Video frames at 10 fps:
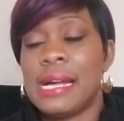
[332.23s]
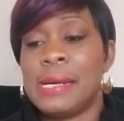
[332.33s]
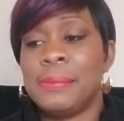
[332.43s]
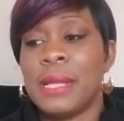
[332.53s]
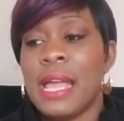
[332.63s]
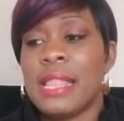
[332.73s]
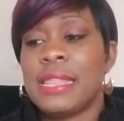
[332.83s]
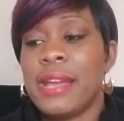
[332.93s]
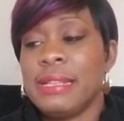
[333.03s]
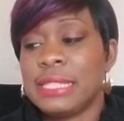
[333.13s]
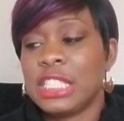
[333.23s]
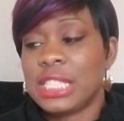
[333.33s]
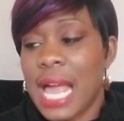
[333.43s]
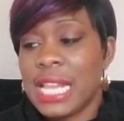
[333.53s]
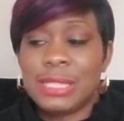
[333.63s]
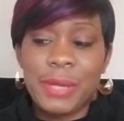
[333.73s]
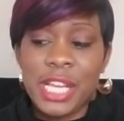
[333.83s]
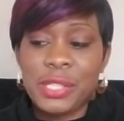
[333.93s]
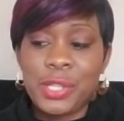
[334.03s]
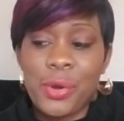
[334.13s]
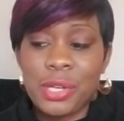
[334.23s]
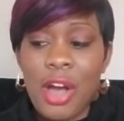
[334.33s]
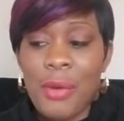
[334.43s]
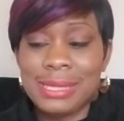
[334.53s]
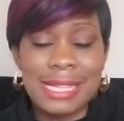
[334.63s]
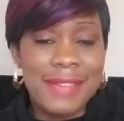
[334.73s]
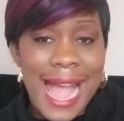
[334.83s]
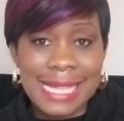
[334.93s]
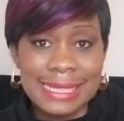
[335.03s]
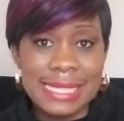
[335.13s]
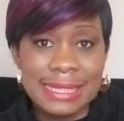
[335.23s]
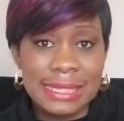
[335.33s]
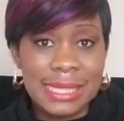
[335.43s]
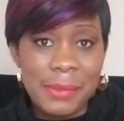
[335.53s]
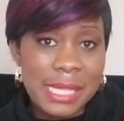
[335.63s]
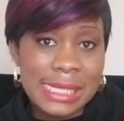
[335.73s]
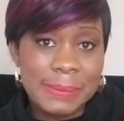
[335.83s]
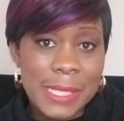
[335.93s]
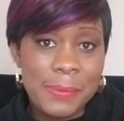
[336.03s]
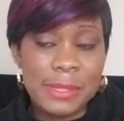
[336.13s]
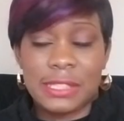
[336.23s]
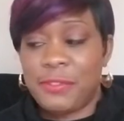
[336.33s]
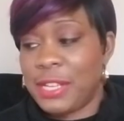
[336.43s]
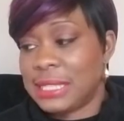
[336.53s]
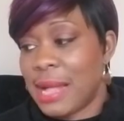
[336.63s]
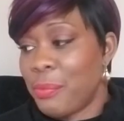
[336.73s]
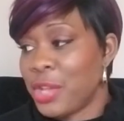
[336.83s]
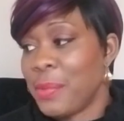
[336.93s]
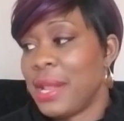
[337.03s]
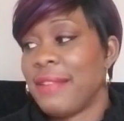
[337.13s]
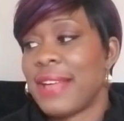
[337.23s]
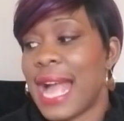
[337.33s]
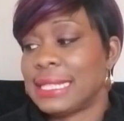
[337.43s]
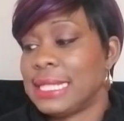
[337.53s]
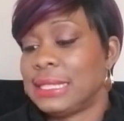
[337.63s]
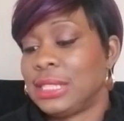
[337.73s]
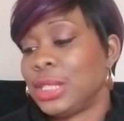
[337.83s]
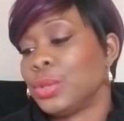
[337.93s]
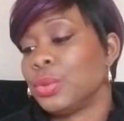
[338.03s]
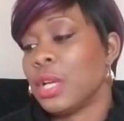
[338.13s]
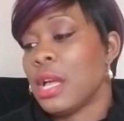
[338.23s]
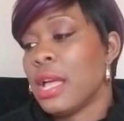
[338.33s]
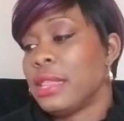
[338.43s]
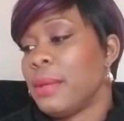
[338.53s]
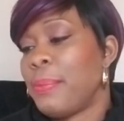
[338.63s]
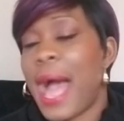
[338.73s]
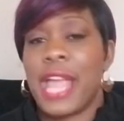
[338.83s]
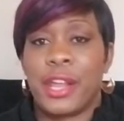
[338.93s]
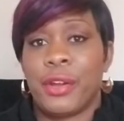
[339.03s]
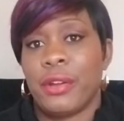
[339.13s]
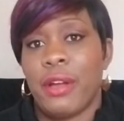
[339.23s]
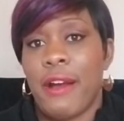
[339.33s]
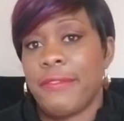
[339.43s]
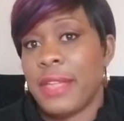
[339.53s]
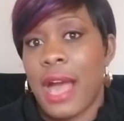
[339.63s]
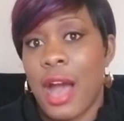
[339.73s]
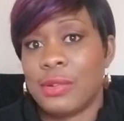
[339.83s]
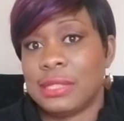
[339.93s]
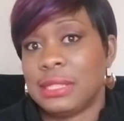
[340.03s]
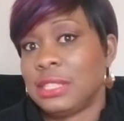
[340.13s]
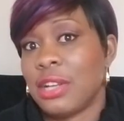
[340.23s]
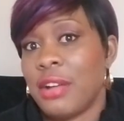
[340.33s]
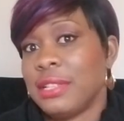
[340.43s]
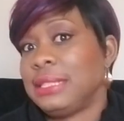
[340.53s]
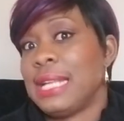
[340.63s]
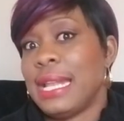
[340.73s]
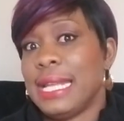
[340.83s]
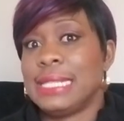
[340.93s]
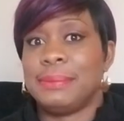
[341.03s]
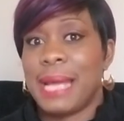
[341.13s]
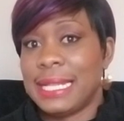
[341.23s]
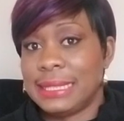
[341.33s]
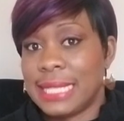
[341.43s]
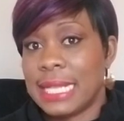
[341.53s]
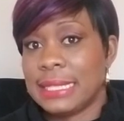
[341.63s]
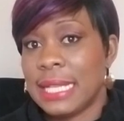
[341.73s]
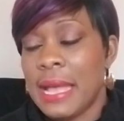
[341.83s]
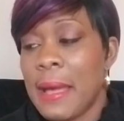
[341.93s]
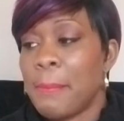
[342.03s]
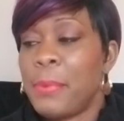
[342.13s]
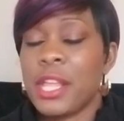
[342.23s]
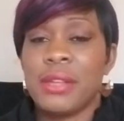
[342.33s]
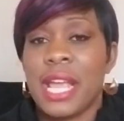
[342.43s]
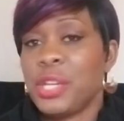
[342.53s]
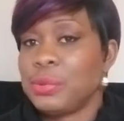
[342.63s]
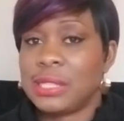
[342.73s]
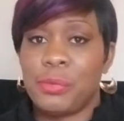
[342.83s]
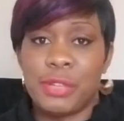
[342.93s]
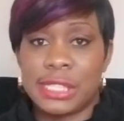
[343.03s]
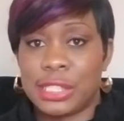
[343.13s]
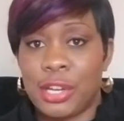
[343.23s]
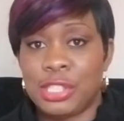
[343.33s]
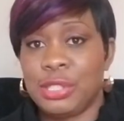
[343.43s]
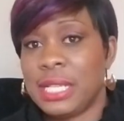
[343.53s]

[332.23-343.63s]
Um, there is a challenge where you don't always have access to some of these people. So, for example, you may have access to the buyer of the house to understand his mindset, but you can do some research.